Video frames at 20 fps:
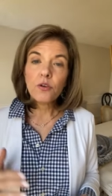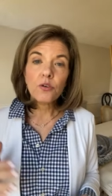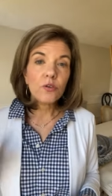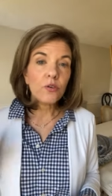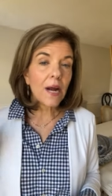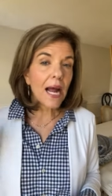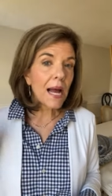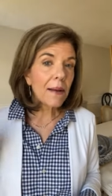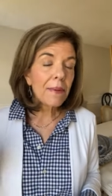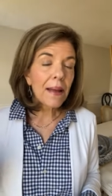
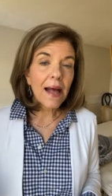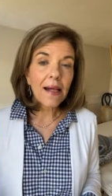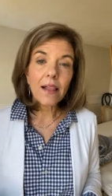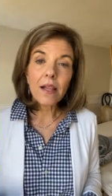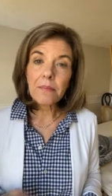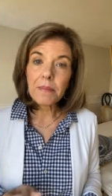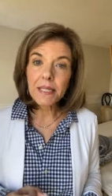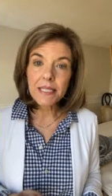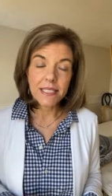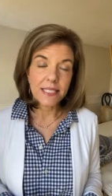Grab
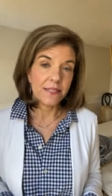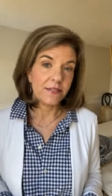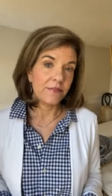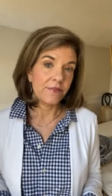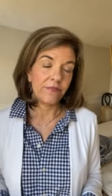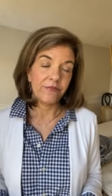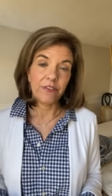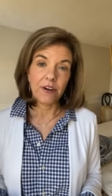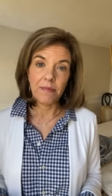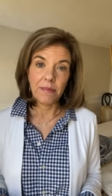elements
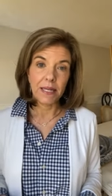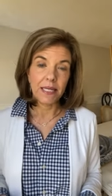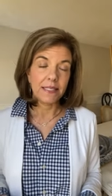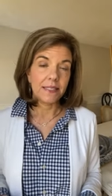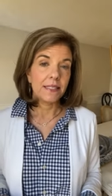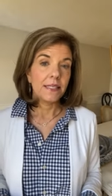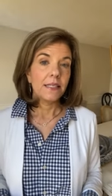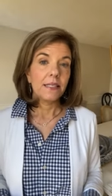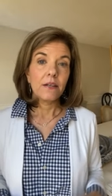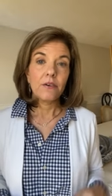from
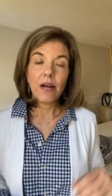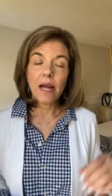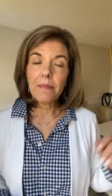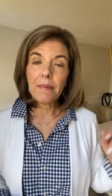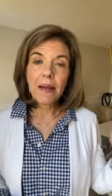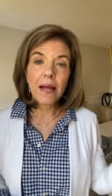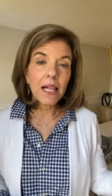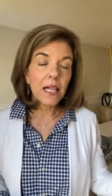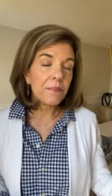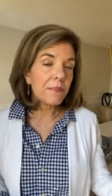it
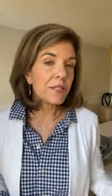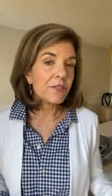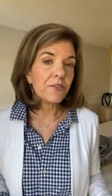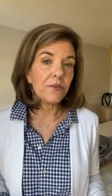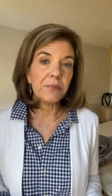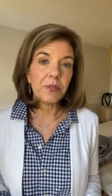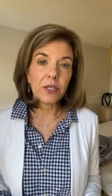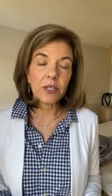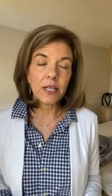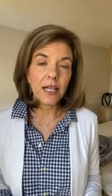Grab elements
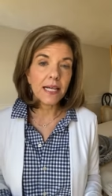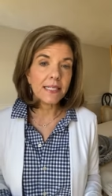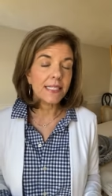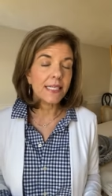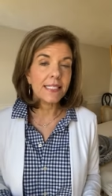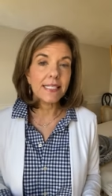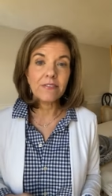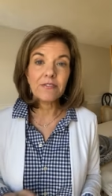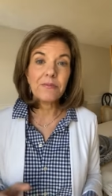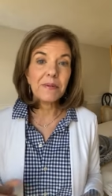from your closet. It
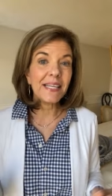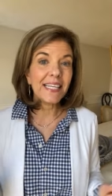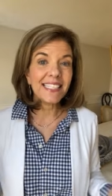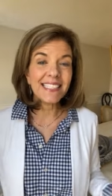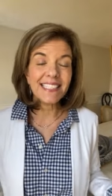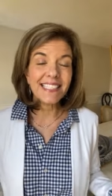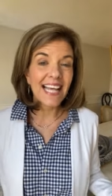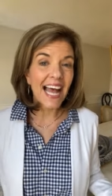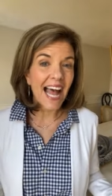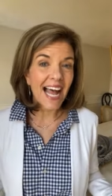doesn't have to be
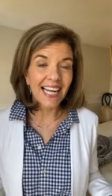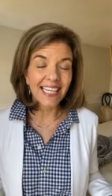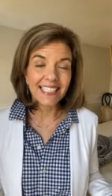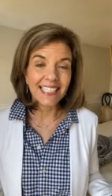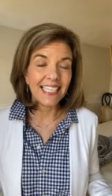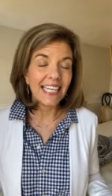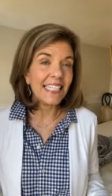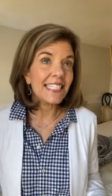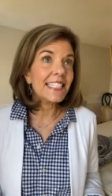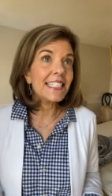exact.
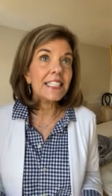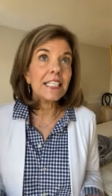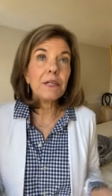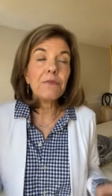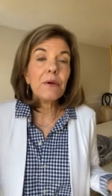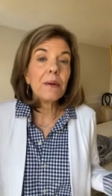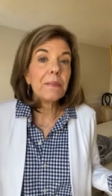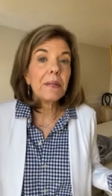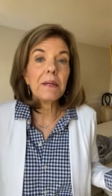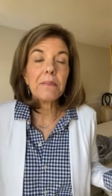And I see
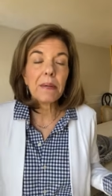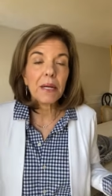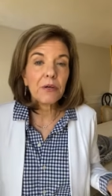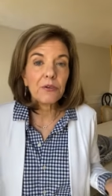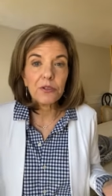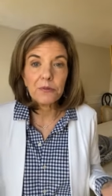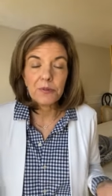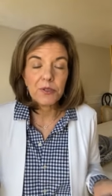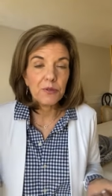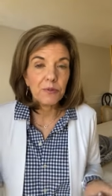women in my
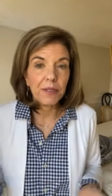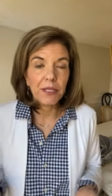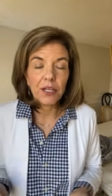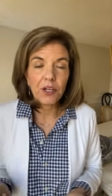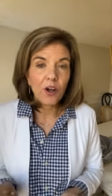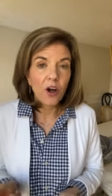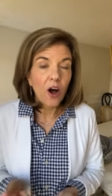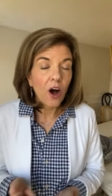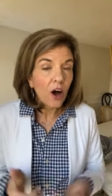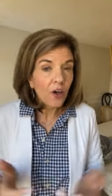groups doing
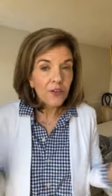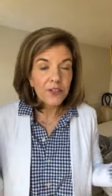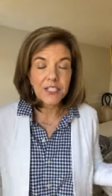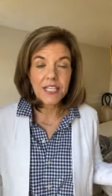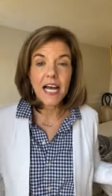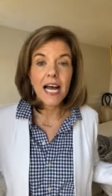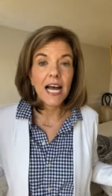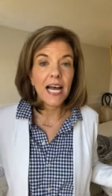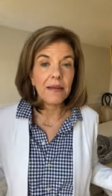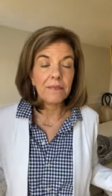it all the
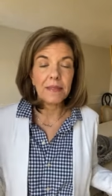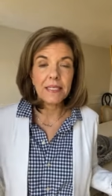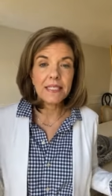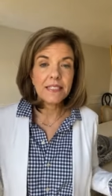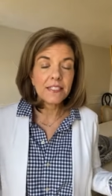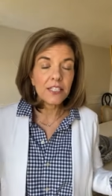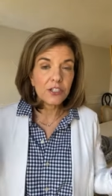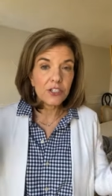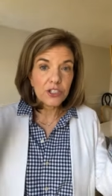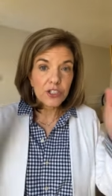time in
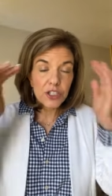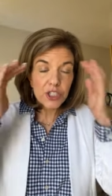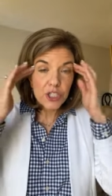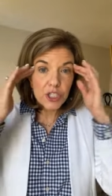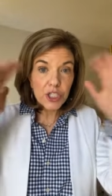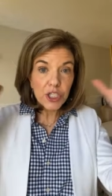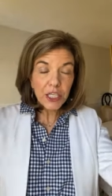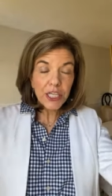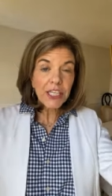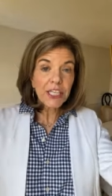such
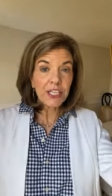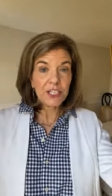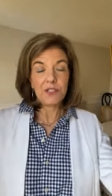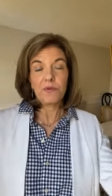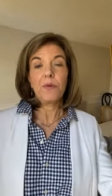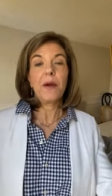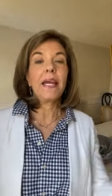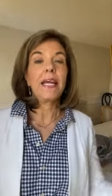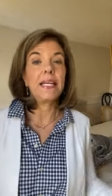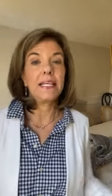genius
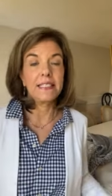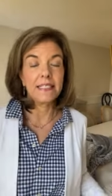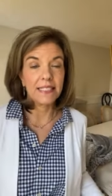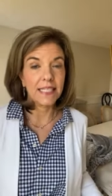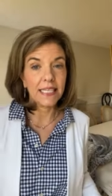ways.